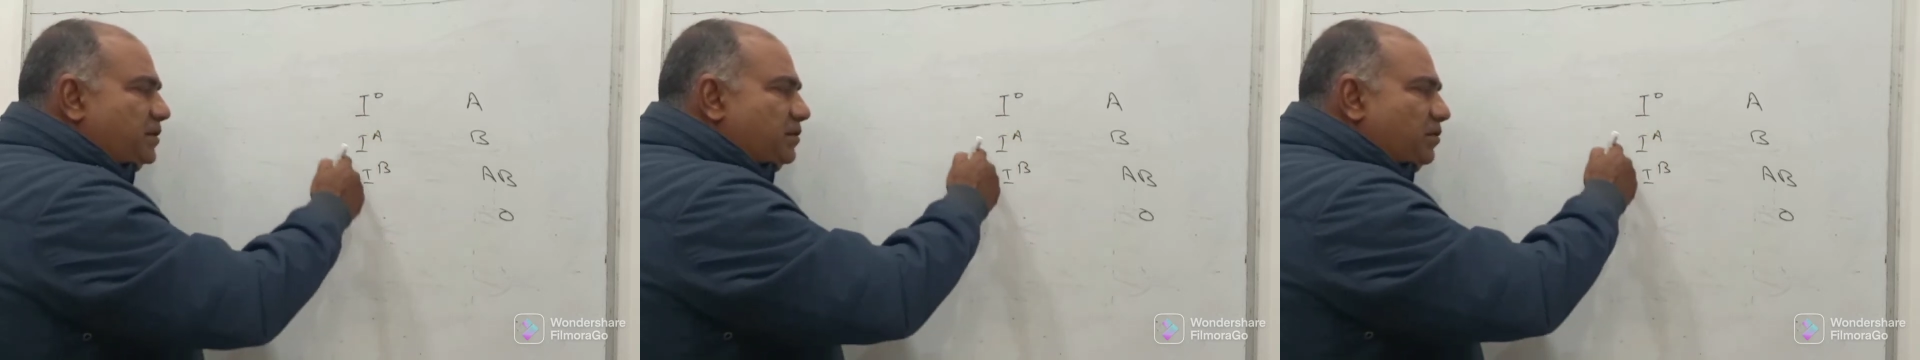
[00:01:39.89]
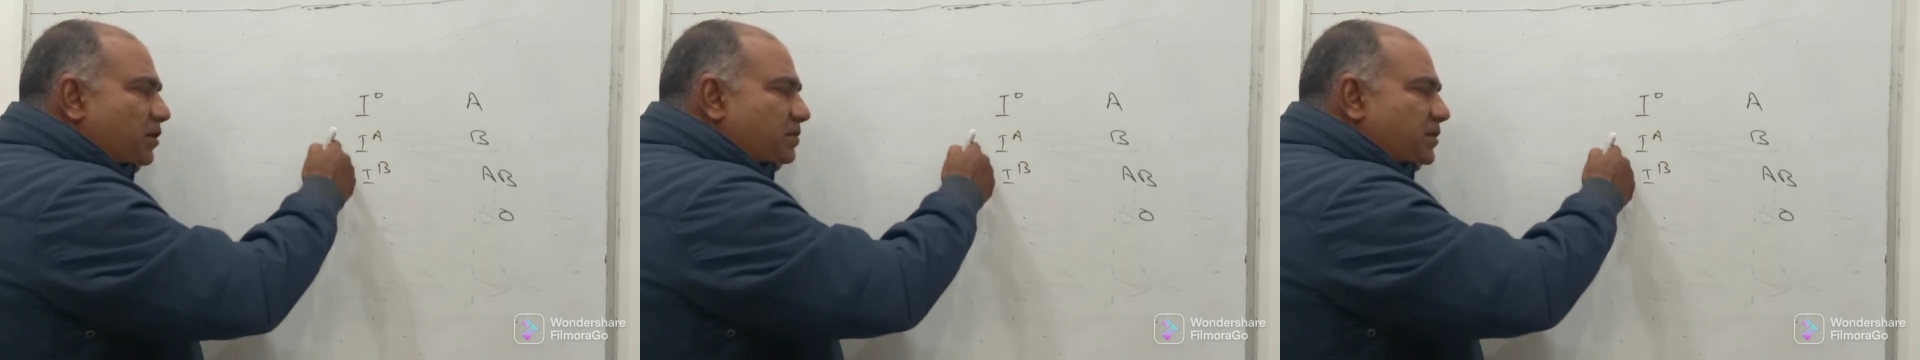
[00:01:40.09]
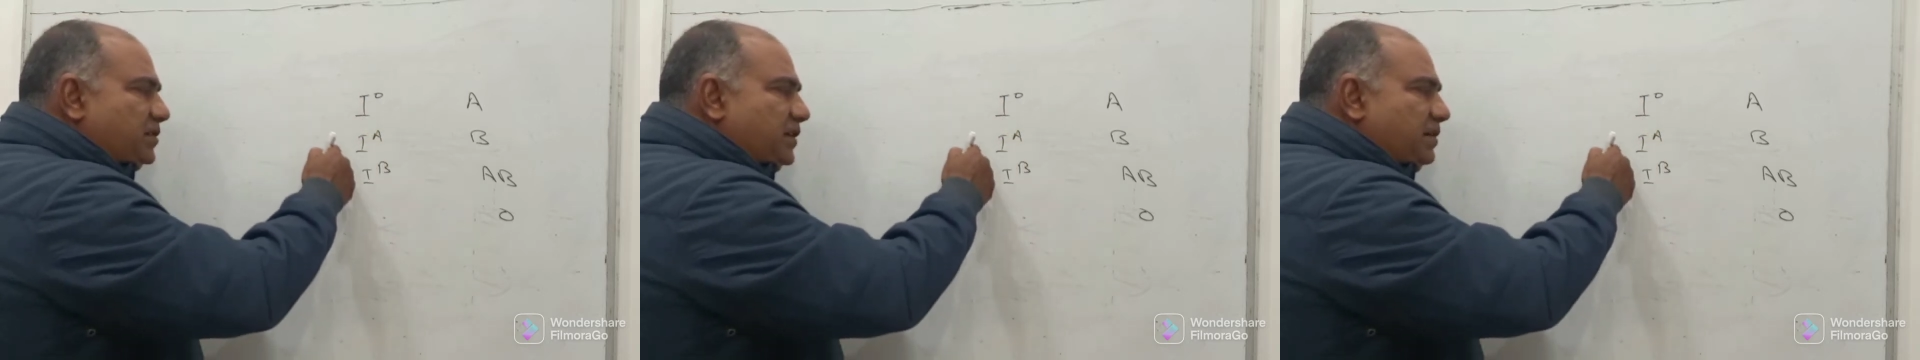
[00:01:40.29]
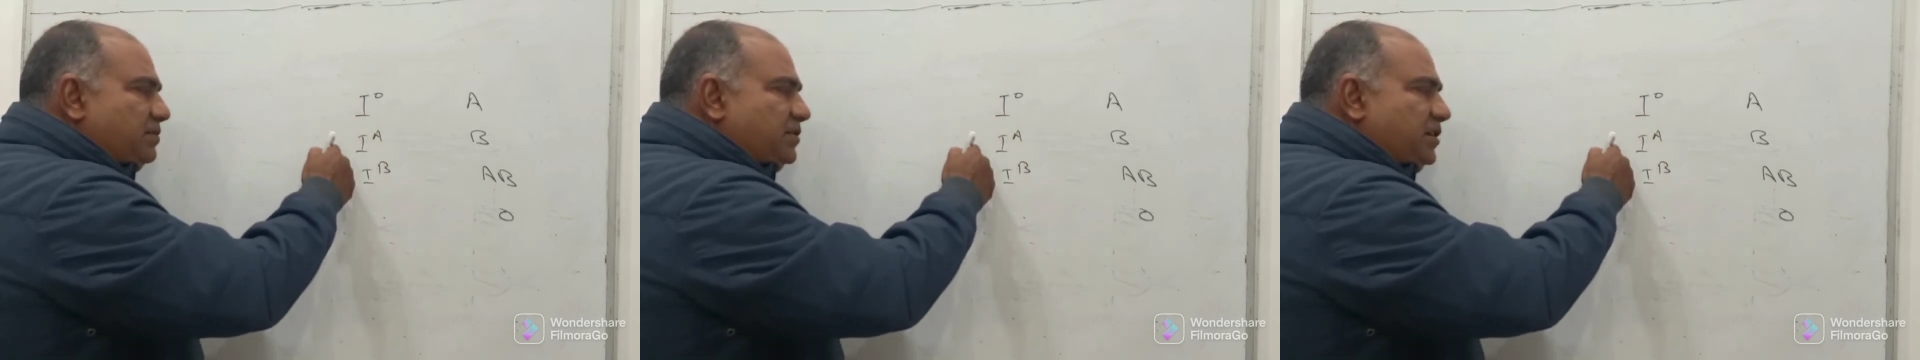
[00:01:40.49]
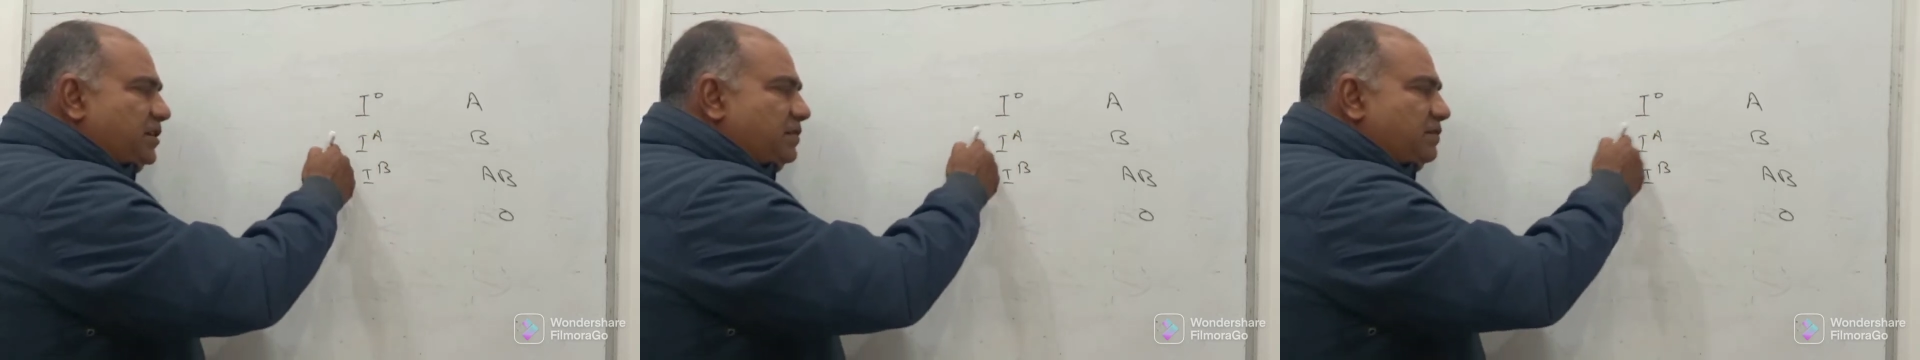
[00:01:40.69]
of the same
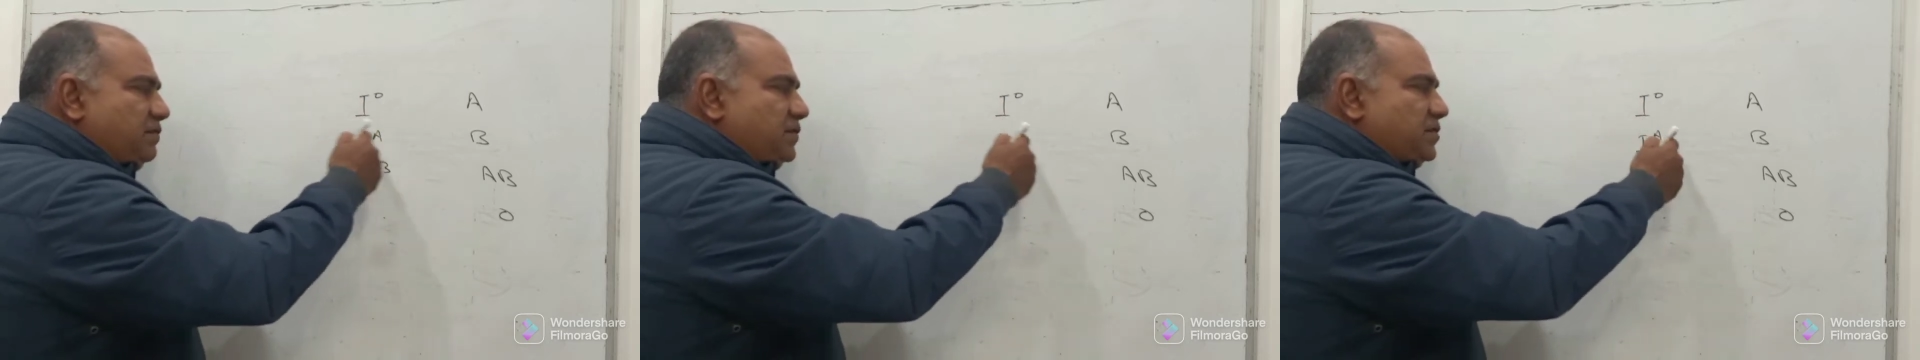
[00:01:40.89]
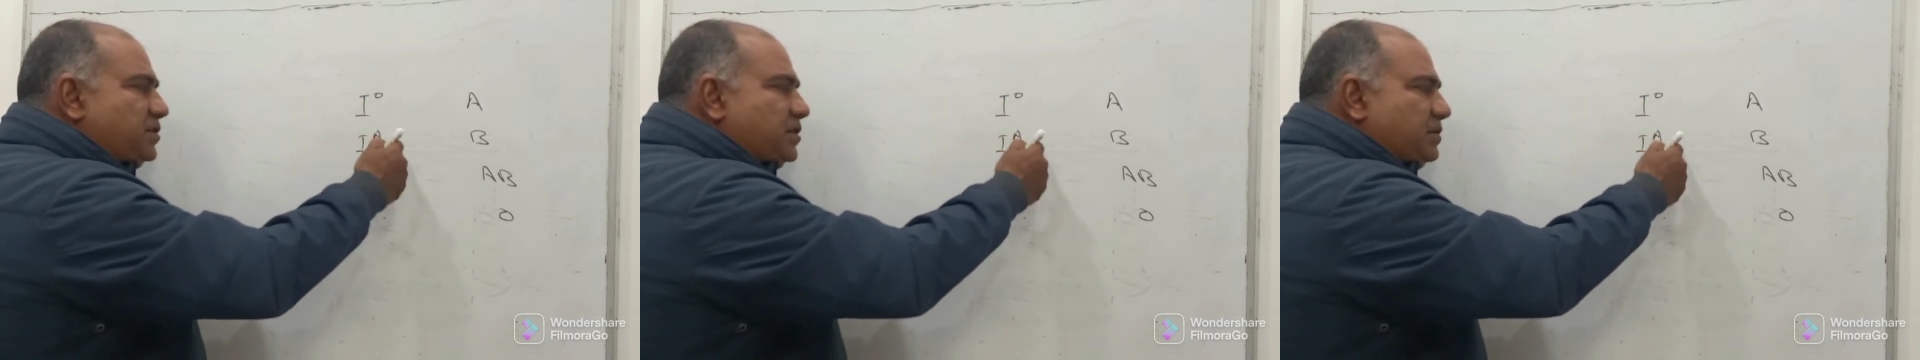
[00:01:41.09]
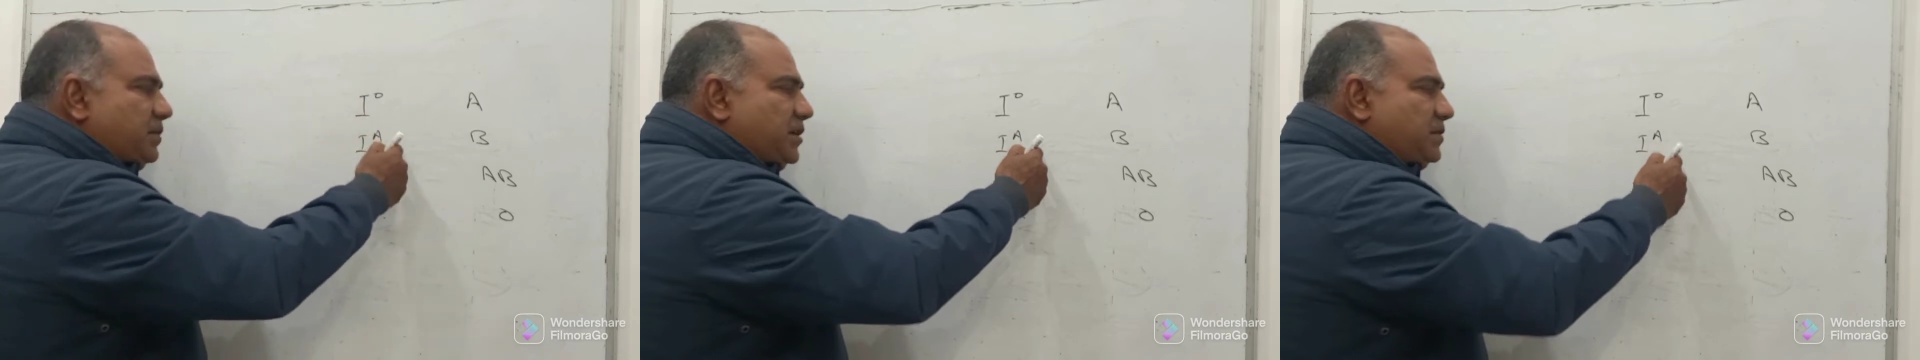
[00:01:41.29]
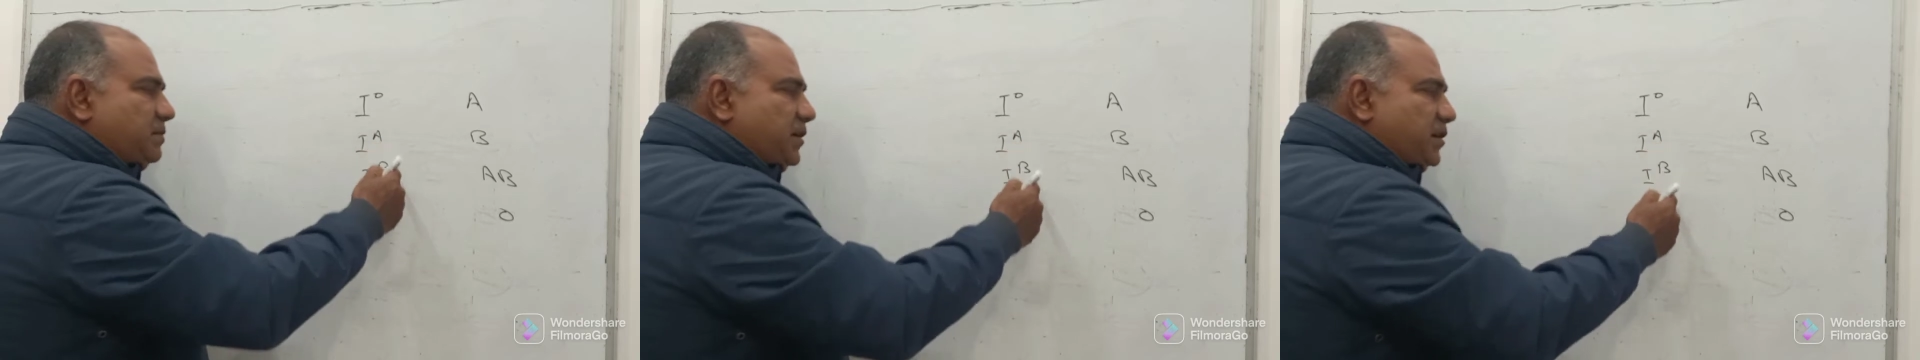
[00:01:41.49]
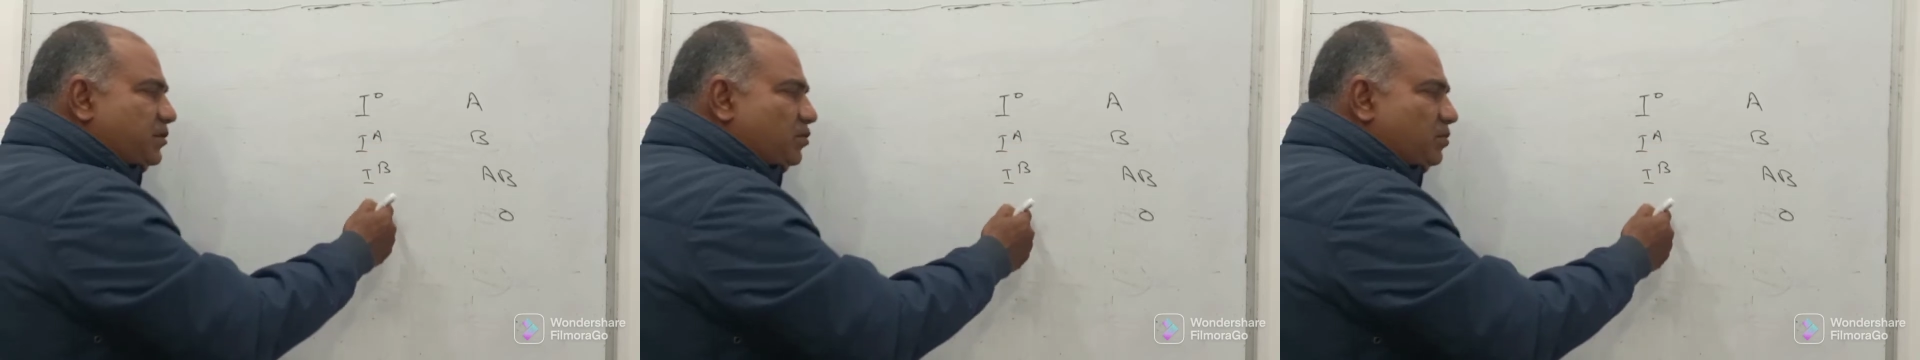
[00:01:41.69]
gene which determines blood group.